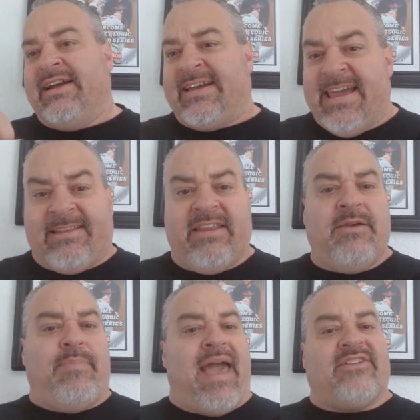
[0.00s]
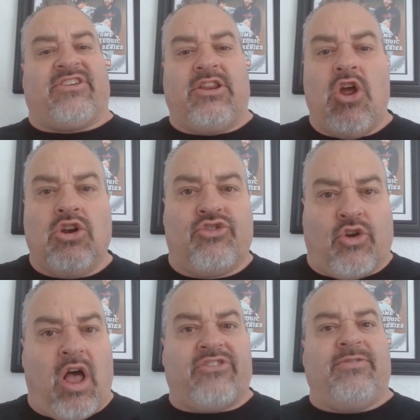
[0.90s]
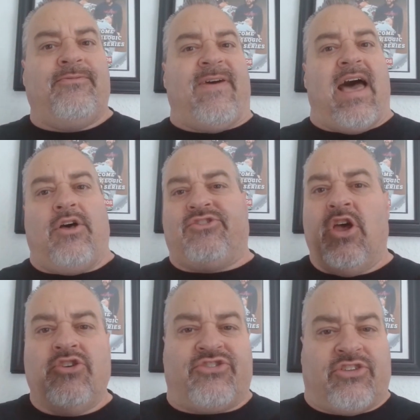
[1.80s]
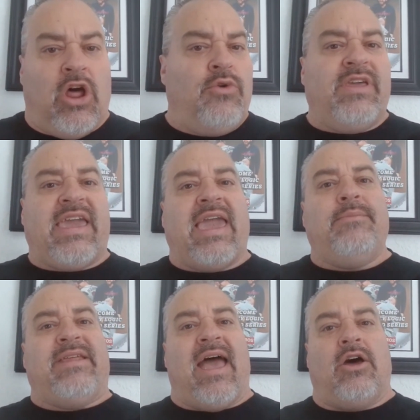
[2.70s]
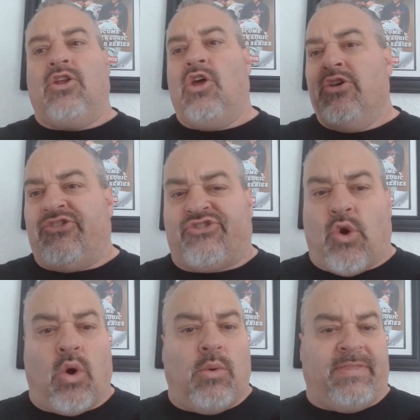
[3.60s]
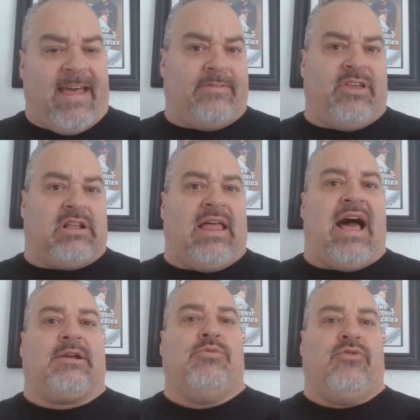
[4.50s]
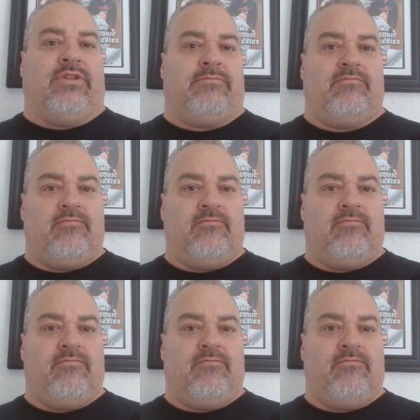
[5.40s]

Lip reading: Get to the basket, draw some fouls, slow the game down, score without the clock moving.